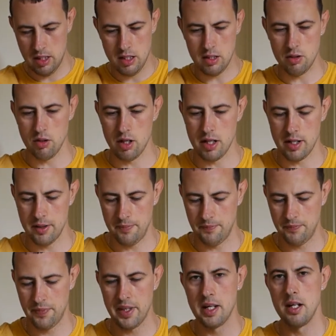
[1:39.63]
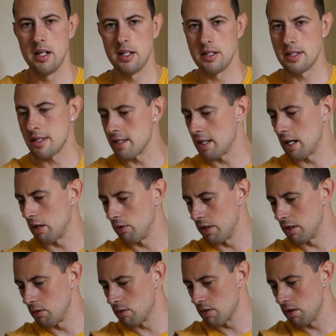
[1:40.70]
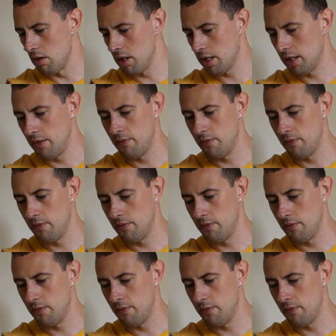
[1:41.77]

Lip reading: Right. This is how it looks like.